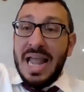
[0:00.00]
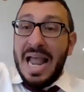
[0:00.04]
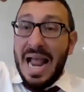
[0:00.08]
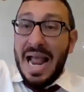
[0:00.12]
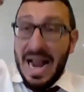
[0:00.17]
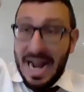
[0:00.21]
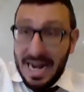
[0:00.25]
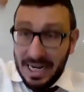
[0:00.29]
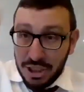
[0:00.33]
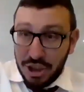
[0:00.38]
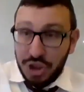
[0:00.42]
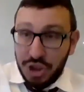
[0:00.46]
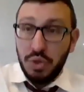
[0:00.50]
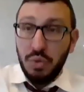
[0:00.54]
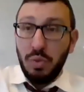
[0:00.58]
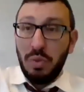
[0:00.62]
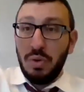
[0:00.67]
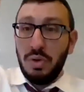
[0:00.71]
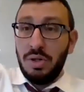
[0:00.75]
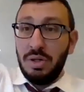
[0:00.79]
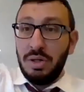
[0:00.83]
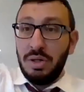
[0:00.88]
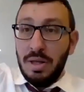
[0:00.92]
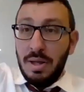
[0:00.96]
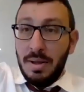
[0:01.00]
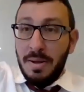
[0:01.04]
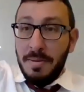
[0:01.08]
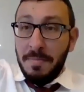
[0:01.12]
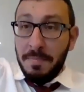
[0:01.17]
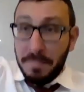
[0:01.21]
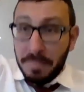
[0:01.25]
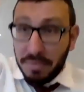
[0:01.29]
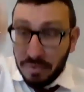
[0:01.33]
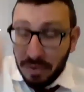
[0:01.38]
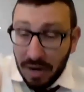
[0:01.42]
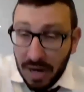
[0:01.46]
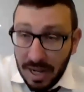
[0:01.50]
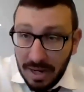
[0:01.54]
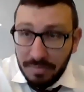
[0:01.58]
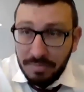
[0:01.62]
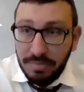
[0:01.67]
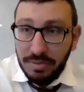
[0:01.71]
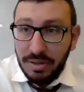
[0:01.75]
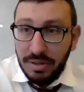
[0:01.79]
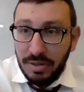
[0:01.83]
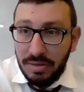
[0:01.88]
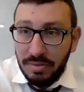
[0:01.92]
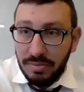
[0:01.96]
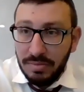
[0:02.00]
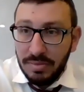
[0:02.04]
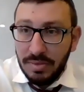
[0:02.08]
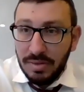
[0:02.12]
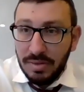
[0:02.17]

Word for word: actual problem